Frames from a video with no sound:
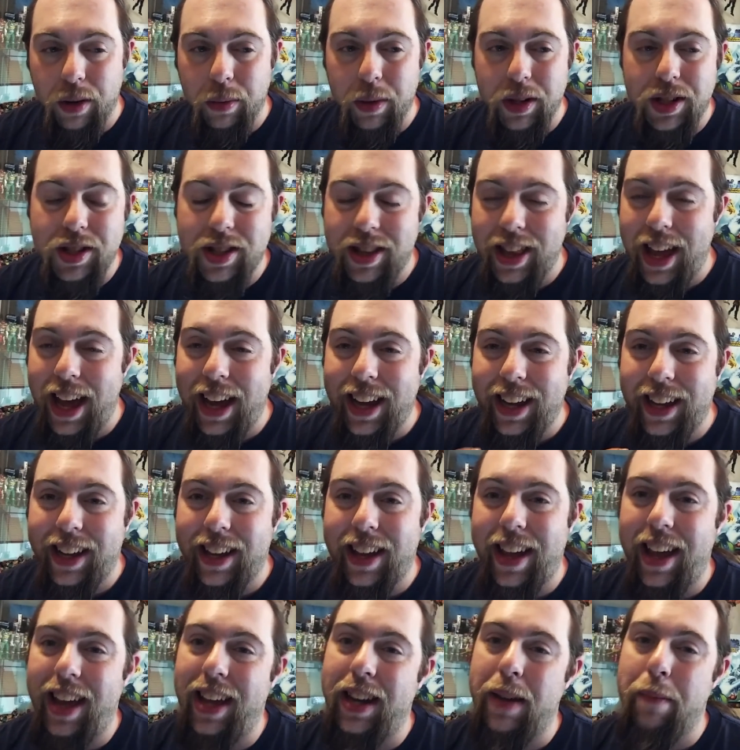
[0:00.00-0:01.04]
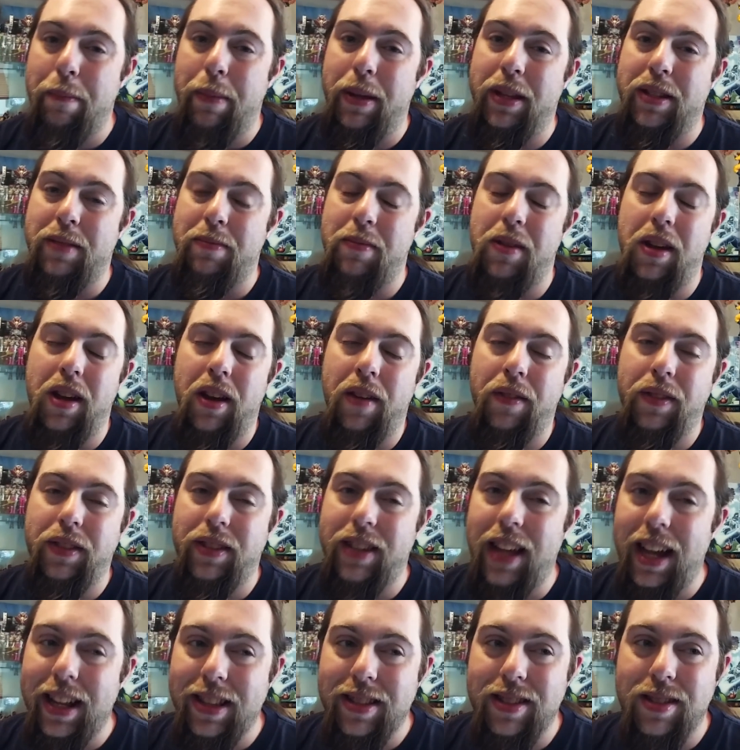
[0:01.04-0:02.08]
which that kind of pissed me off, because
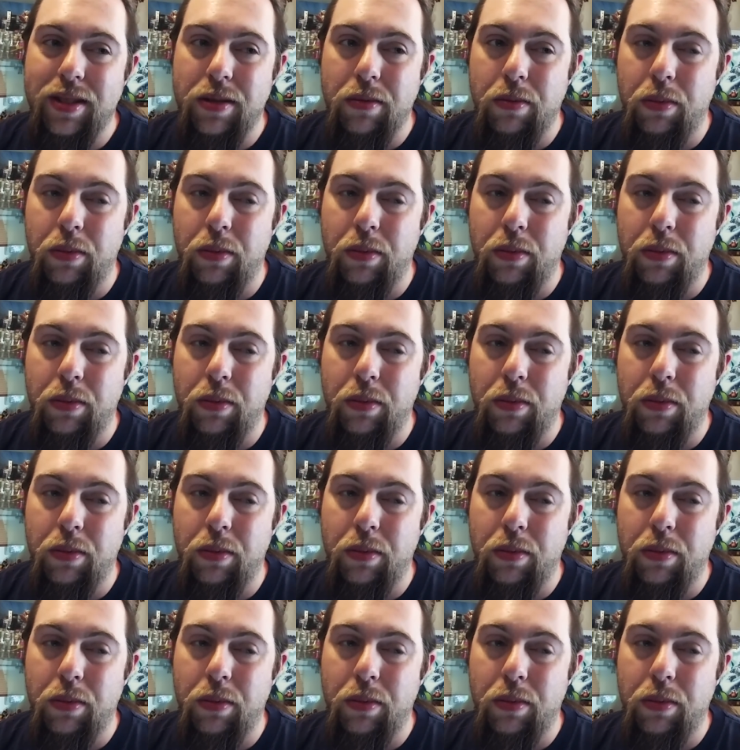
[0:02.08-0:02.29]
that was